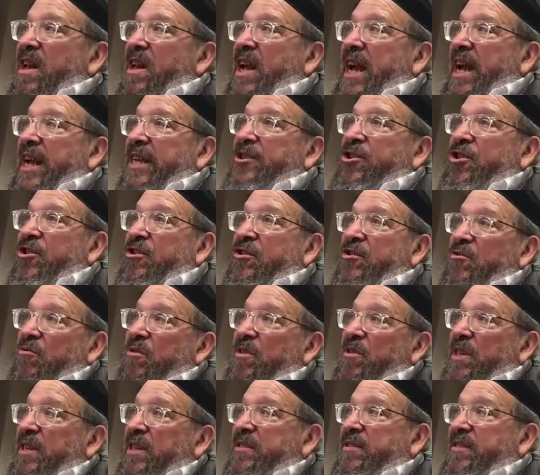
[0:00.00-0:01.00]
I should do
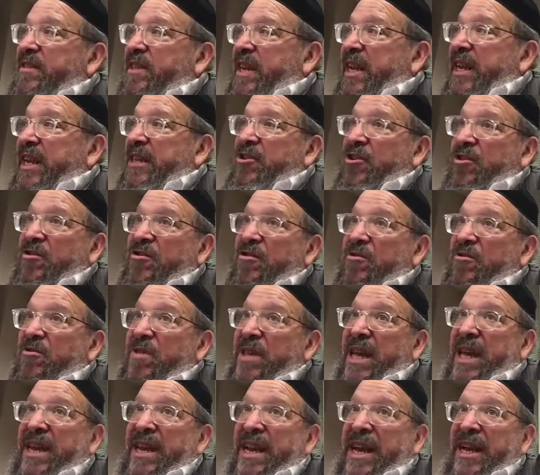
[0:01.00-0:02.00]
this and I should do
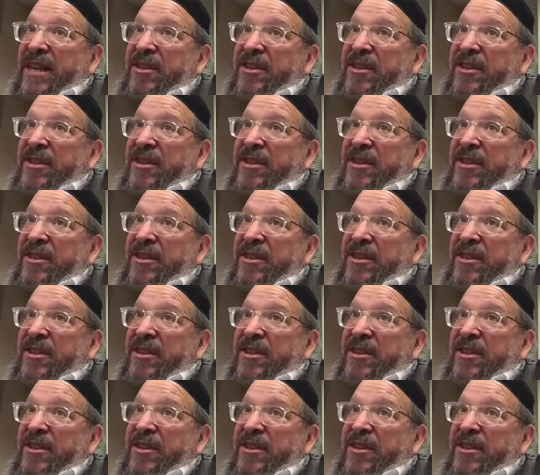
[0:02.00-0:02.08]
that,